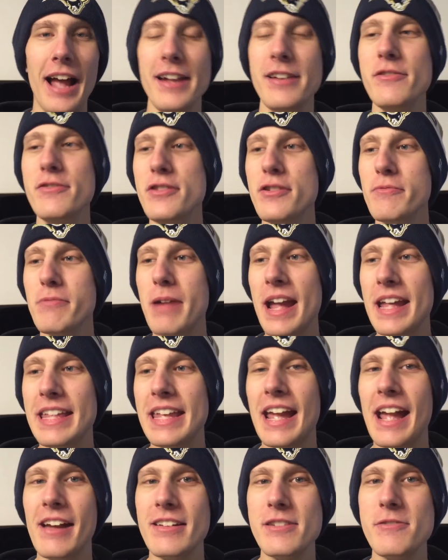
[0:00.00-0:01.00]
I don't know why
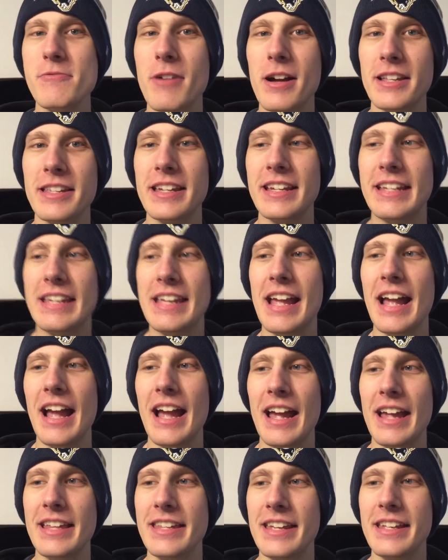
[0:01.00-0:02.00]
the hell you want a
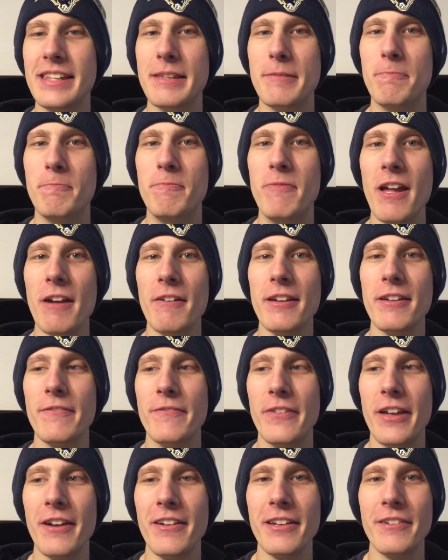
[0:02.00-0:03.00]
gun. It's very,
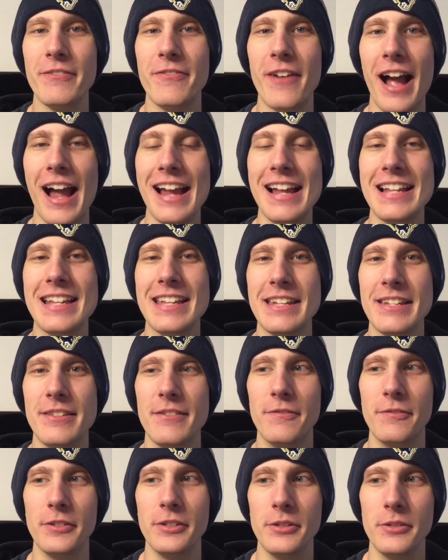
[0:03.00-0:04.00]
very
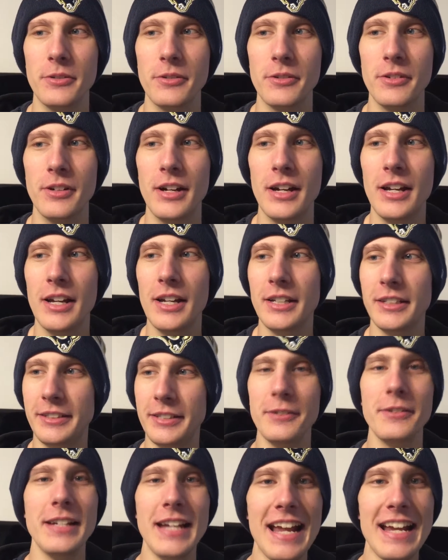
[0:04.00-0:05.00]
violent for you.
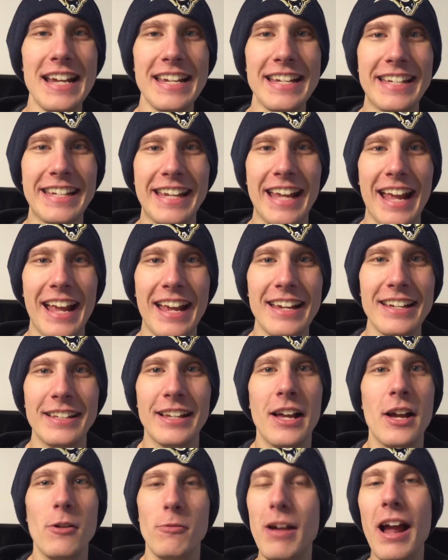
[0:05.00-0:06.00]
So in any case,
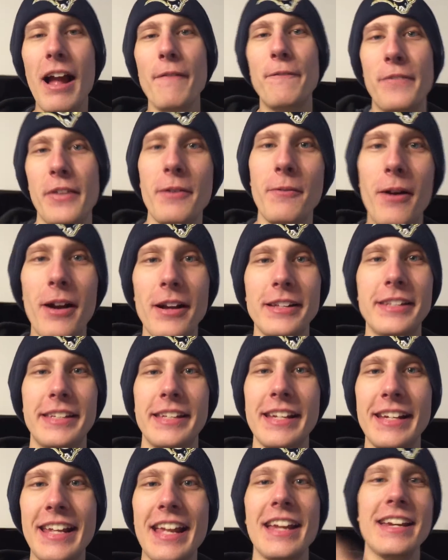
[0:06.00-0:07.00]
Ralphie wants
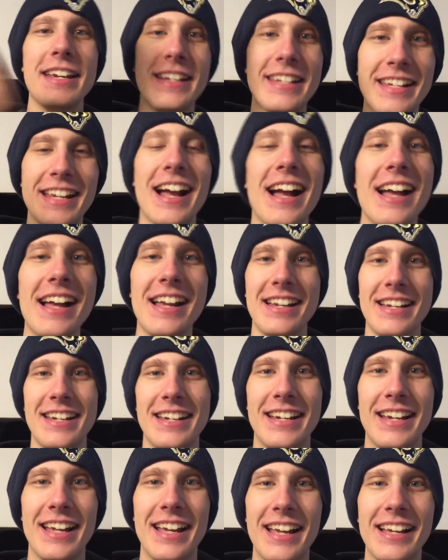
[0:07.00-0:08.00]
to get a
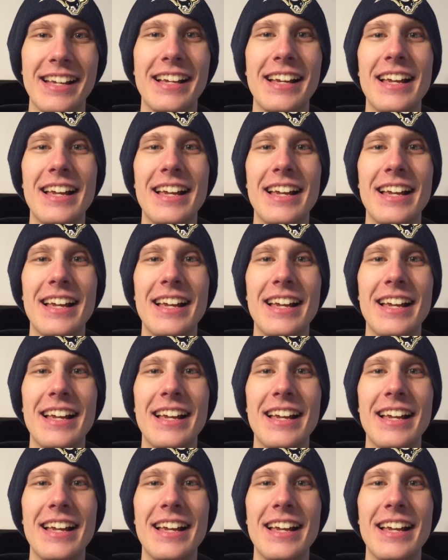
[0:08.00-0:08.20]
gun.